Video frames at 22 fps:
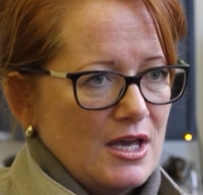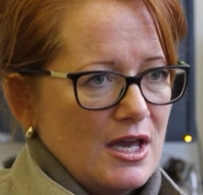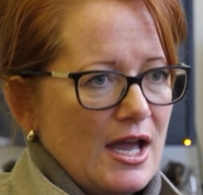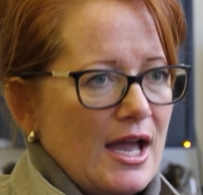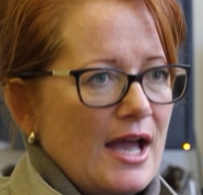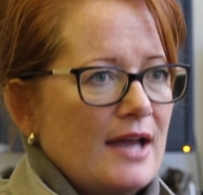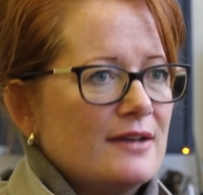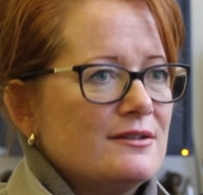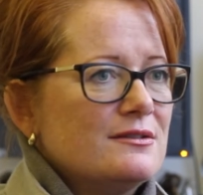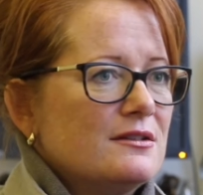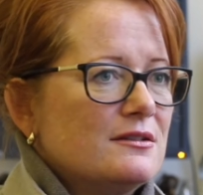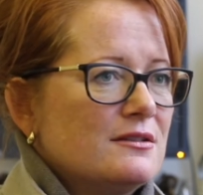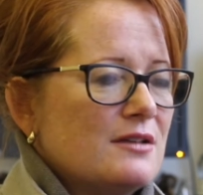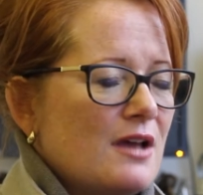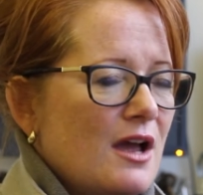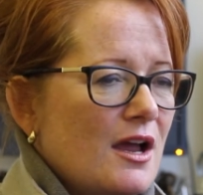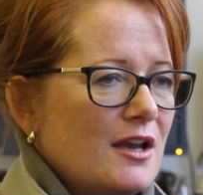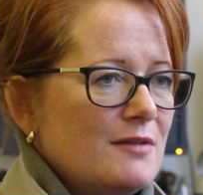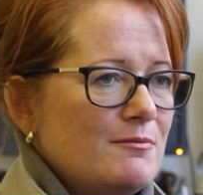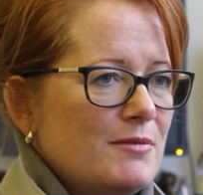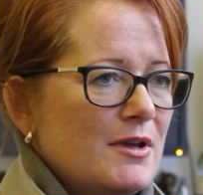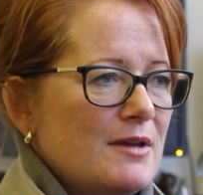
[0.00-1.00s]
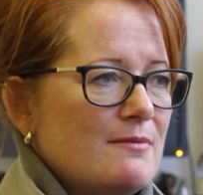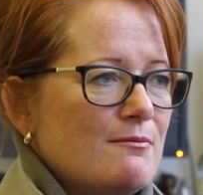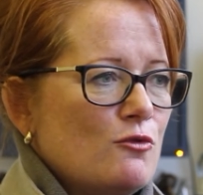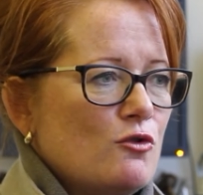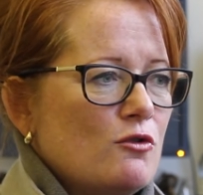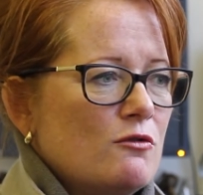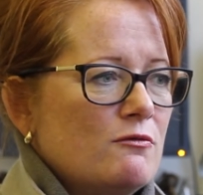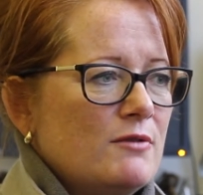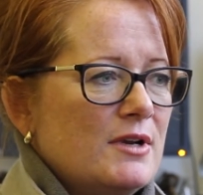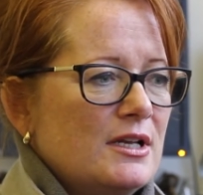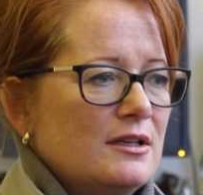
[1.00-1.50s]
and a tiny bit
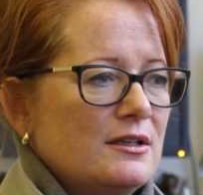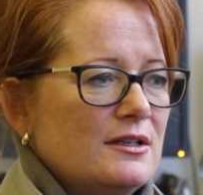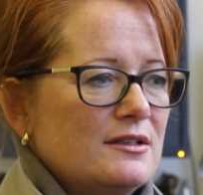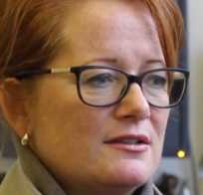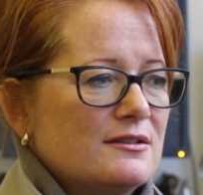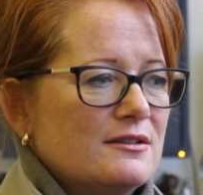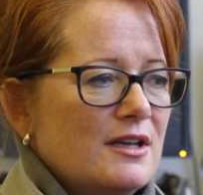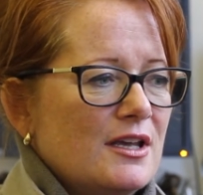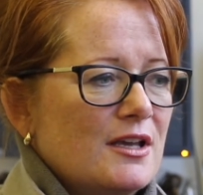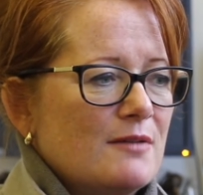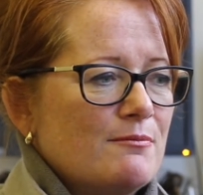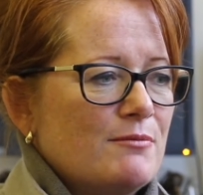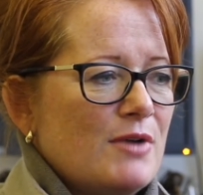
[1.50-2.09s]
more realistic.